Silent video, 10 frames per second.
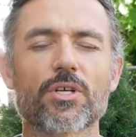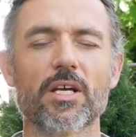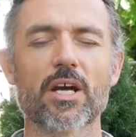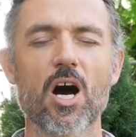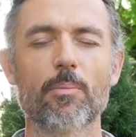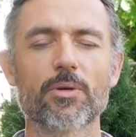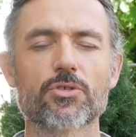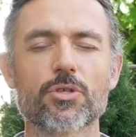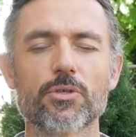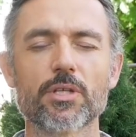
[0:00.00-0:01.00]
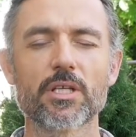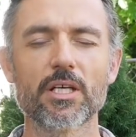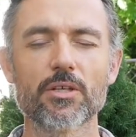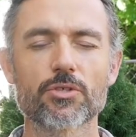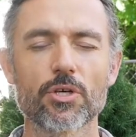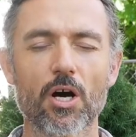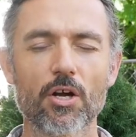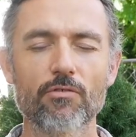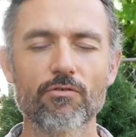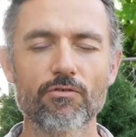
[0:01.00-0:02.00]
an opportunity to
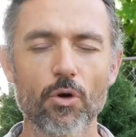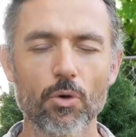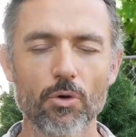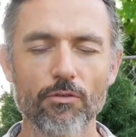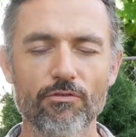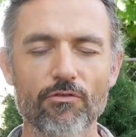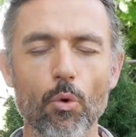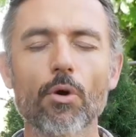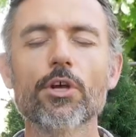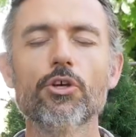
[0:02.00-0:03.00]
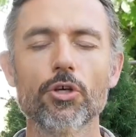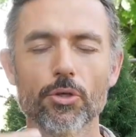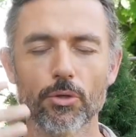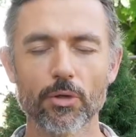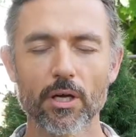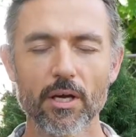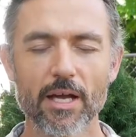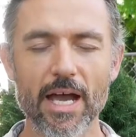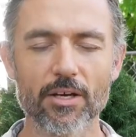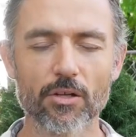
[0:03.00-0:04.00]
unfold for you
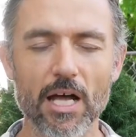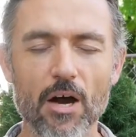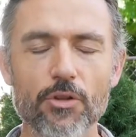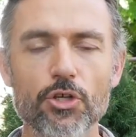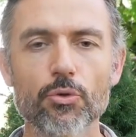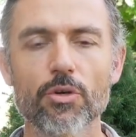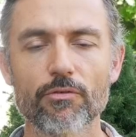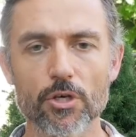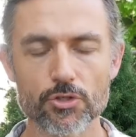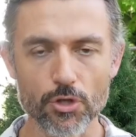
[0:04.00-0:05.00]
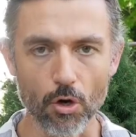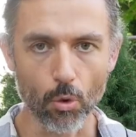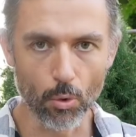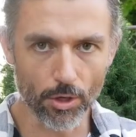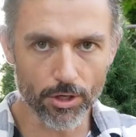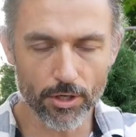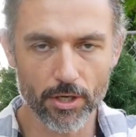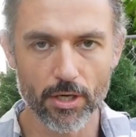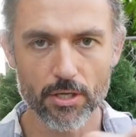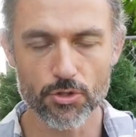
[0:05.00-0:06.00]
and allow the universe to
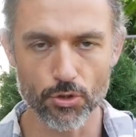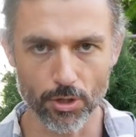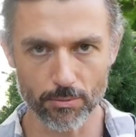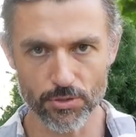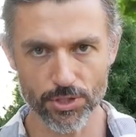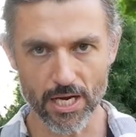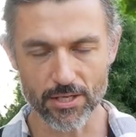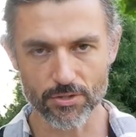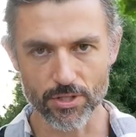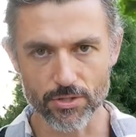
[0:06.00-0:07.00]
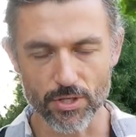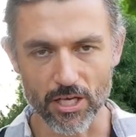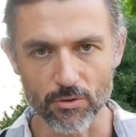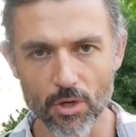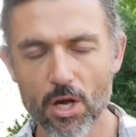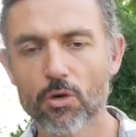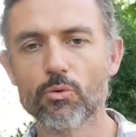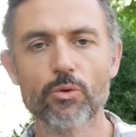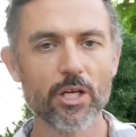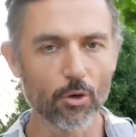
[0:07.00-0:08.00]
order circumstances and
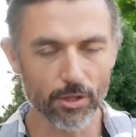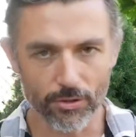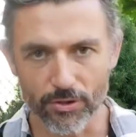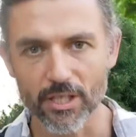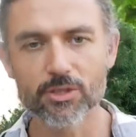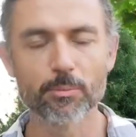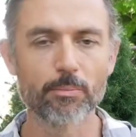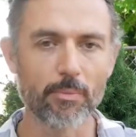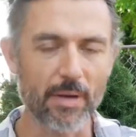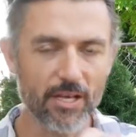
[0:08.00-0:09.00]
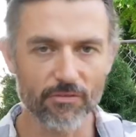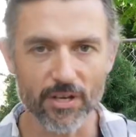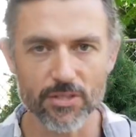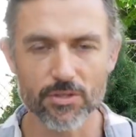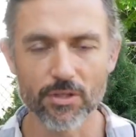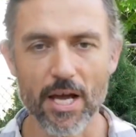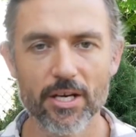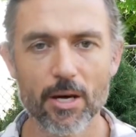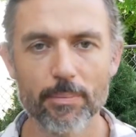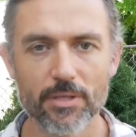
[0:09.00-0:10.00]
reorder things and make events
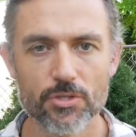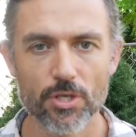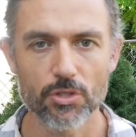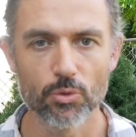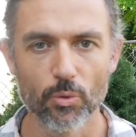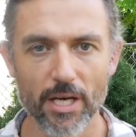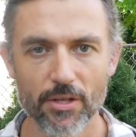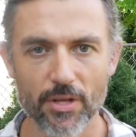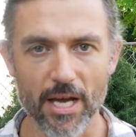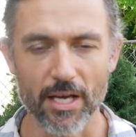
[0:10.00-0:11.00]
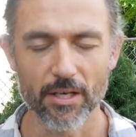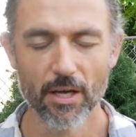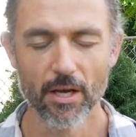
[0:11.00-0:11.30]
line up in such a way that